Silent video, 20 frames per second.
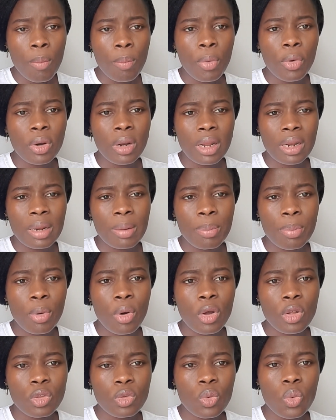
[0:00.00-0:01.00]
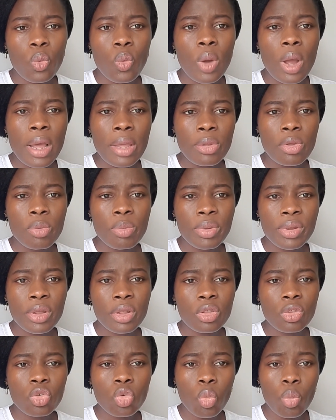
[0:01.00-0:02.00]
but at the point where you
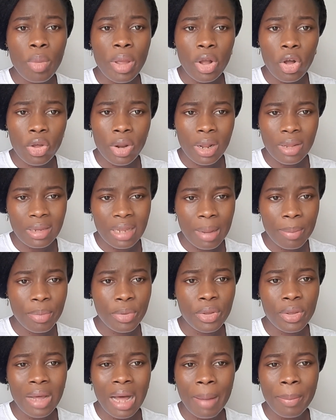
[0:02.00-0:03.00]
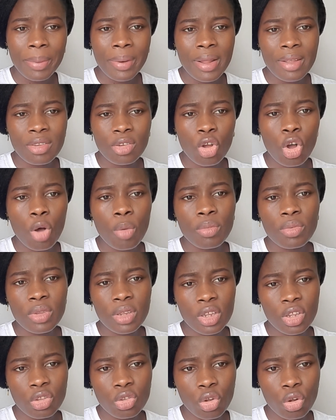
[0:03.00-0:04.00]
begin to make others happy, happiness comes
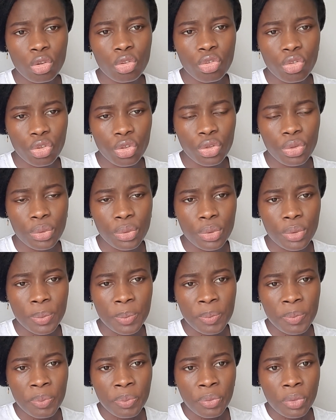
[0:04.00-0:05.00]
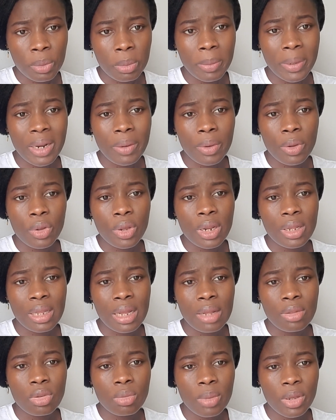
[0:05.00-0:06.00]
in turn to you. No matter we're looking at
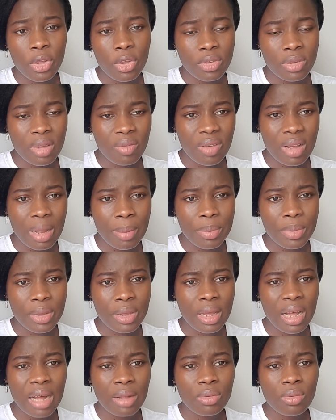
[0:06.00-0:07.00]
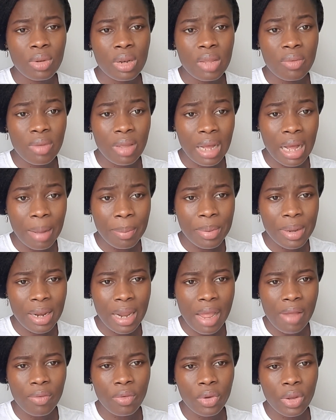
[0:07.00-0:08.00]
how to make yourself happy, how to live a happy
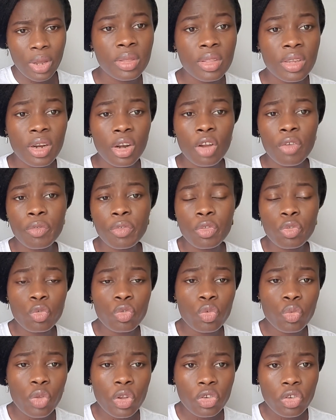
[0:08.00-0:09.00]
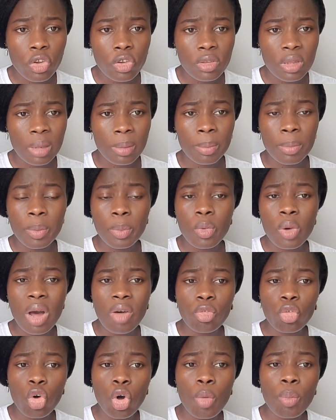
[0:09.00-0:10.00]
life. Okay, there are a lot of situations that people
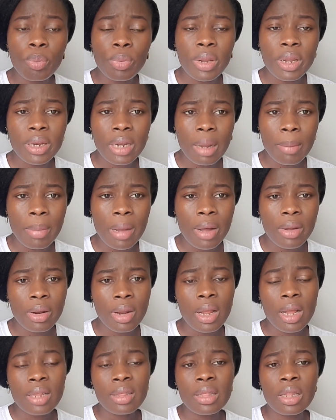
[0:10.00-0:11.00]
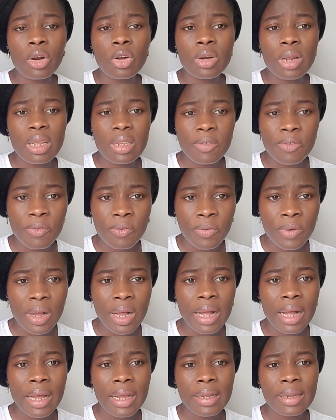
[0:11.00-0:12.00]
have complained about that others
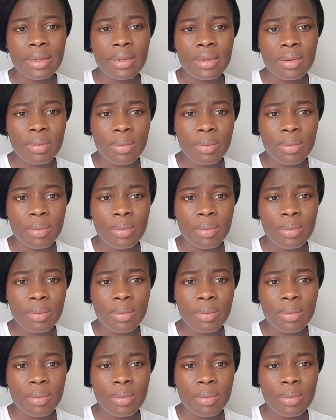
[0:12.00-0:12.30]
find